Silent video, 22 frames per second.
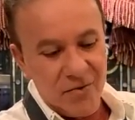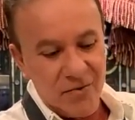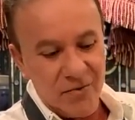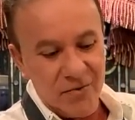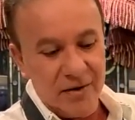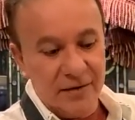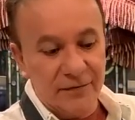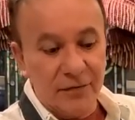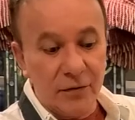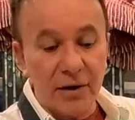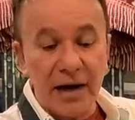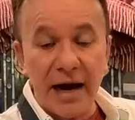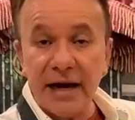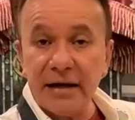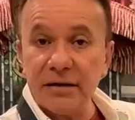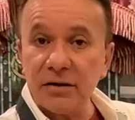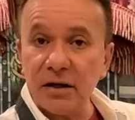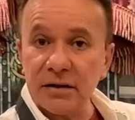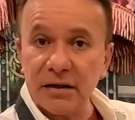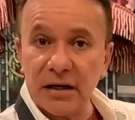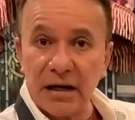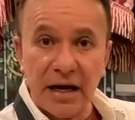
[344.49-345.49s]
If you guys
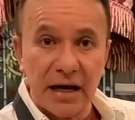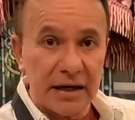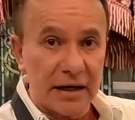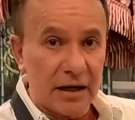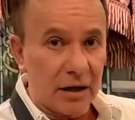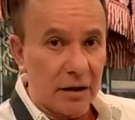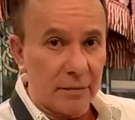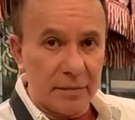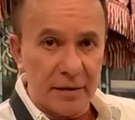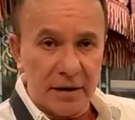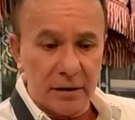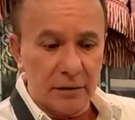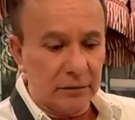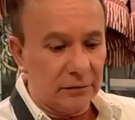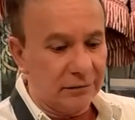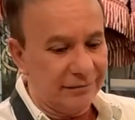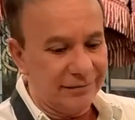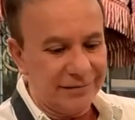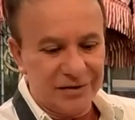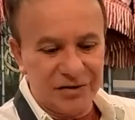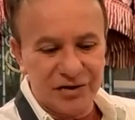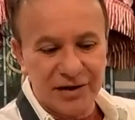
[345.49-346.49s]
doesn't like jalapeno,
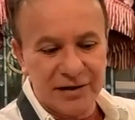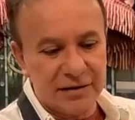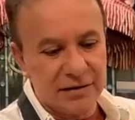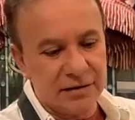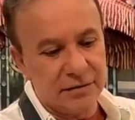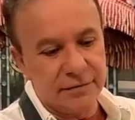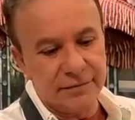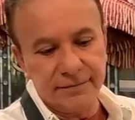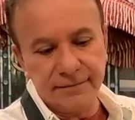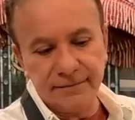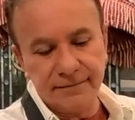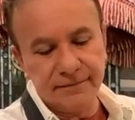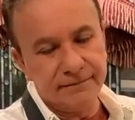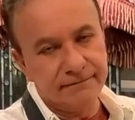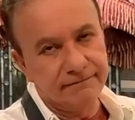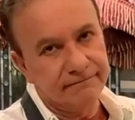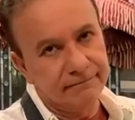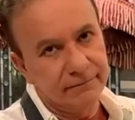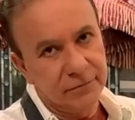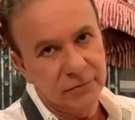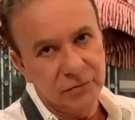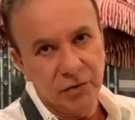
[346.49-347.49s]
just
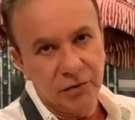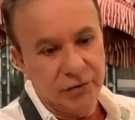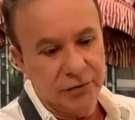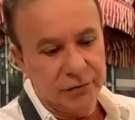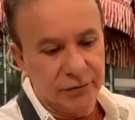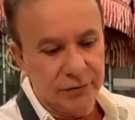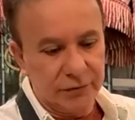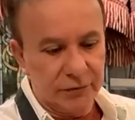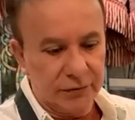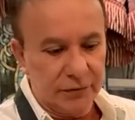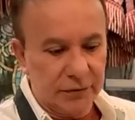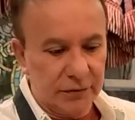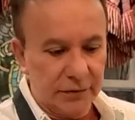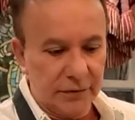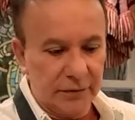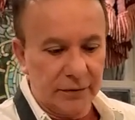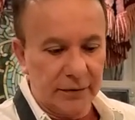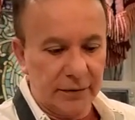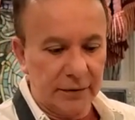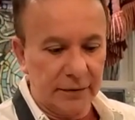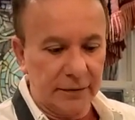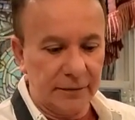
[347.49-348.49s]
don't use.
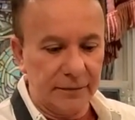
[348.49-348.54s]
Right.